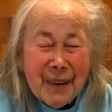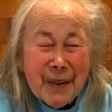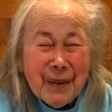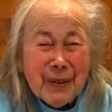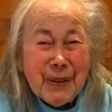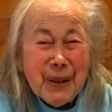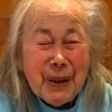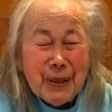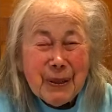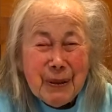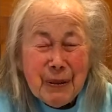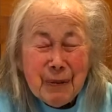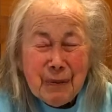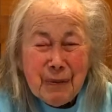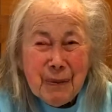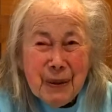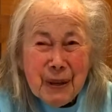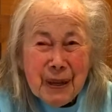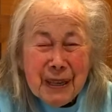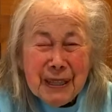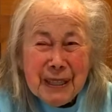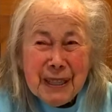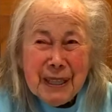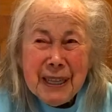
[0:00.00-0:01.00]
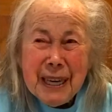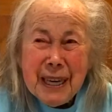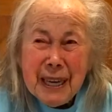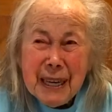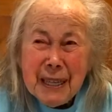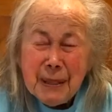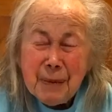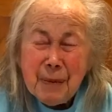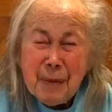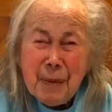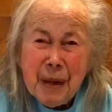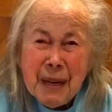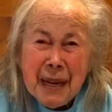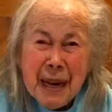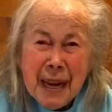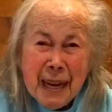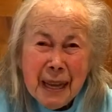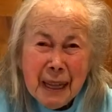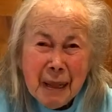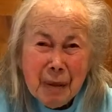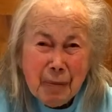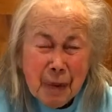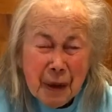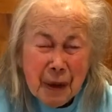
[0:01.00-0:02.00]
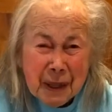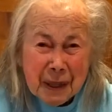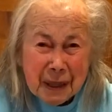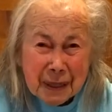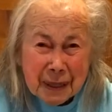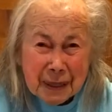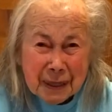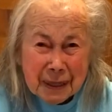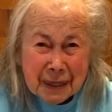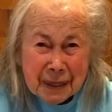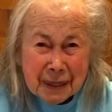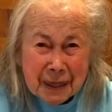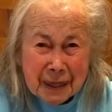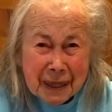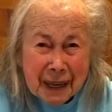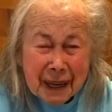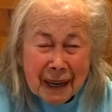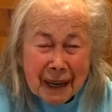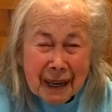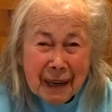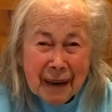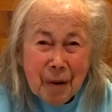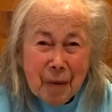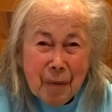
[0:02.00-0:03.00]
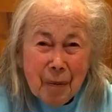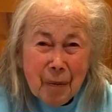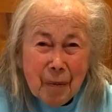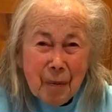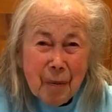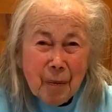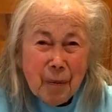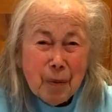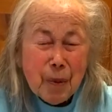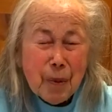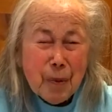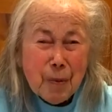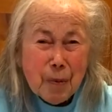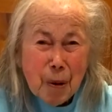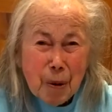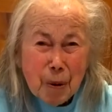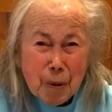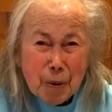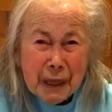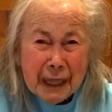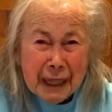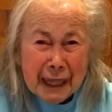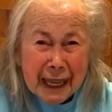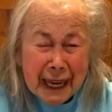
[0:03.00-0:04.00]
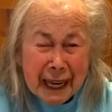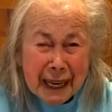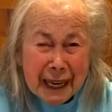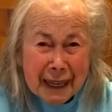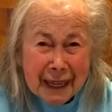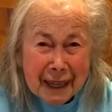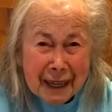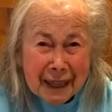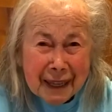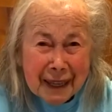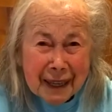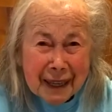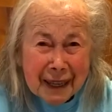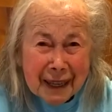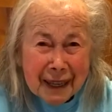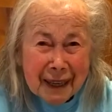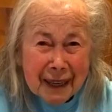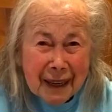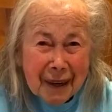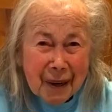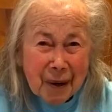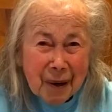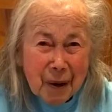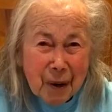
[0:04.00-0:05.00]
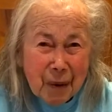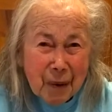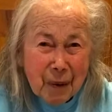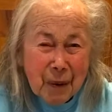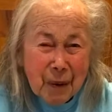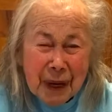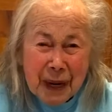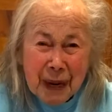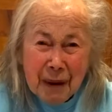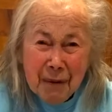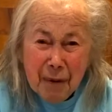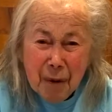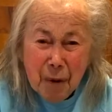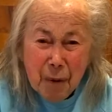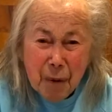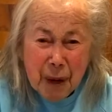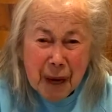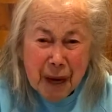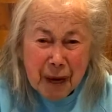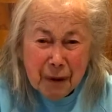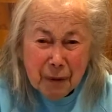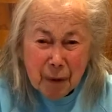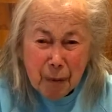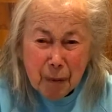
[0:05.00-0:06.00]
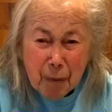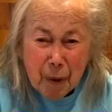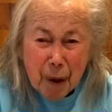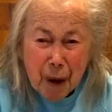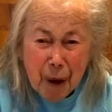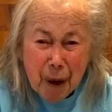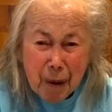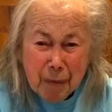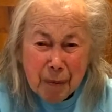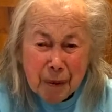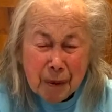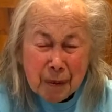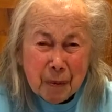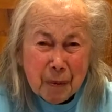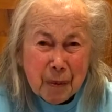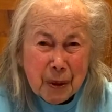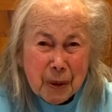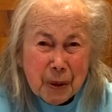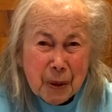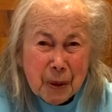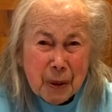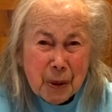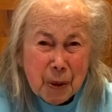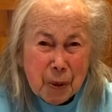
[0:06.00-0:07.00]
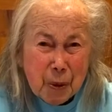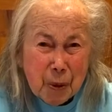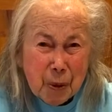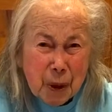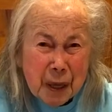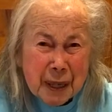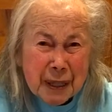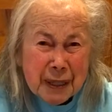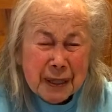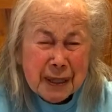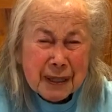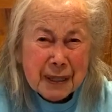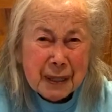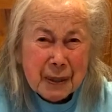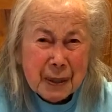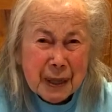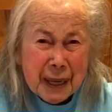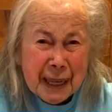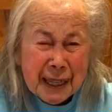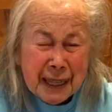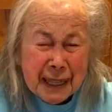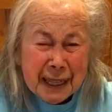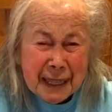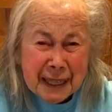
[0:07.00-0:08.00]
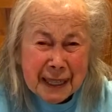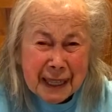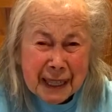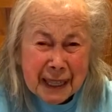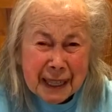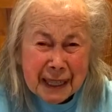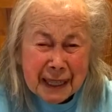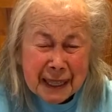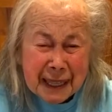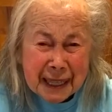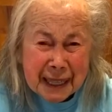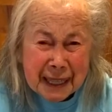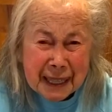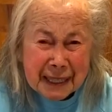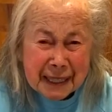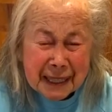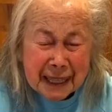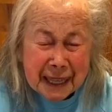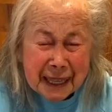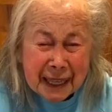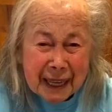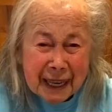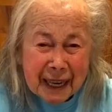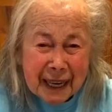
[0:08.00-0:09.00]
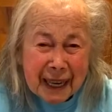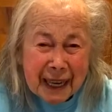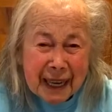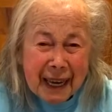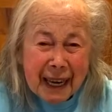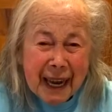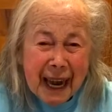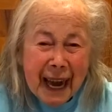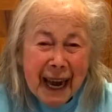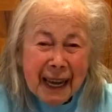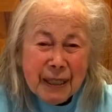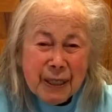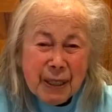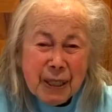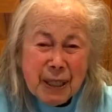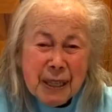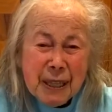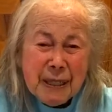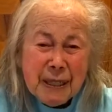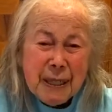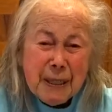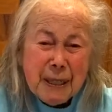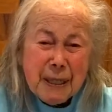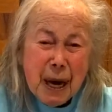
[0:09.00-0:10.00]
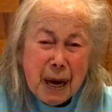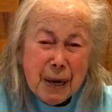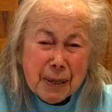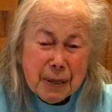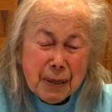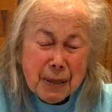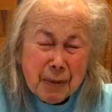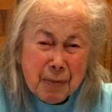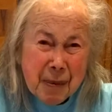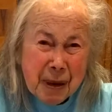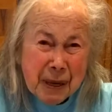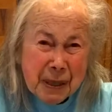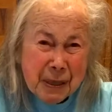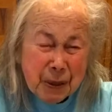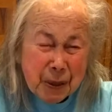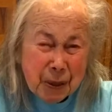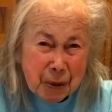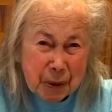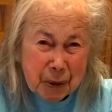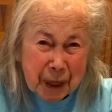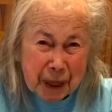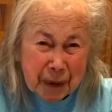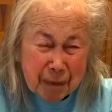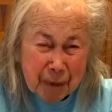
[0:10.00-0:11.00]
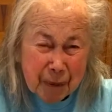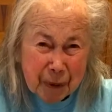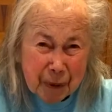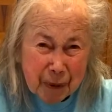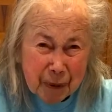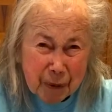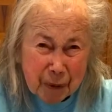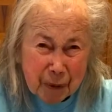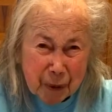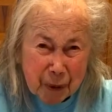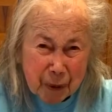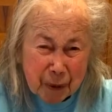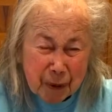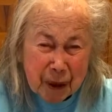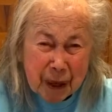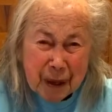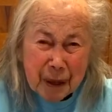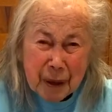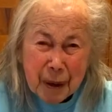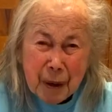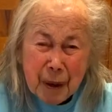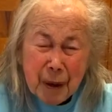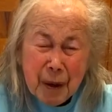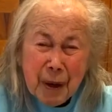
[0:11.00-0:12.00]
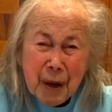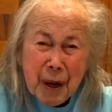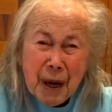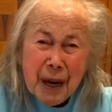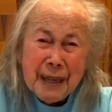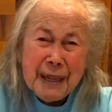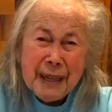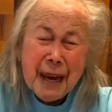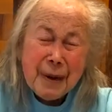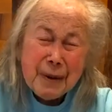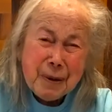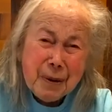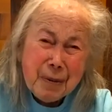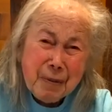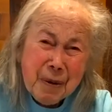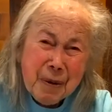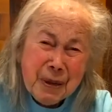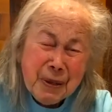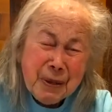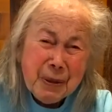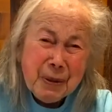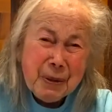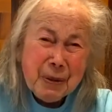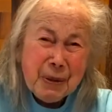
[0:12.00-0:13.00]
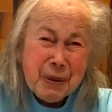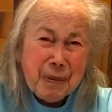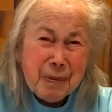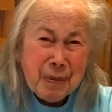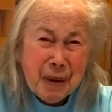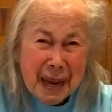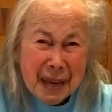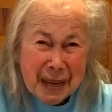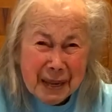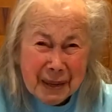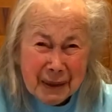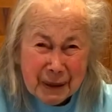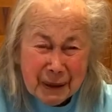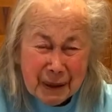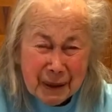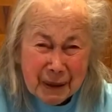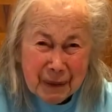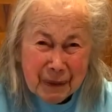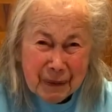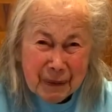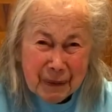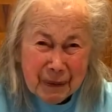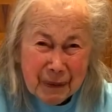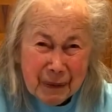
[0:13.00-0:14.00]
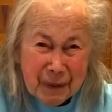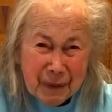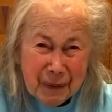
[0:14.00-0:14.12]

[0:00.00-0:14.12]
Oh, good. She has been helping us remotely whenever we have a problem with noise or anything in this. And she's a documentary a documentary maker.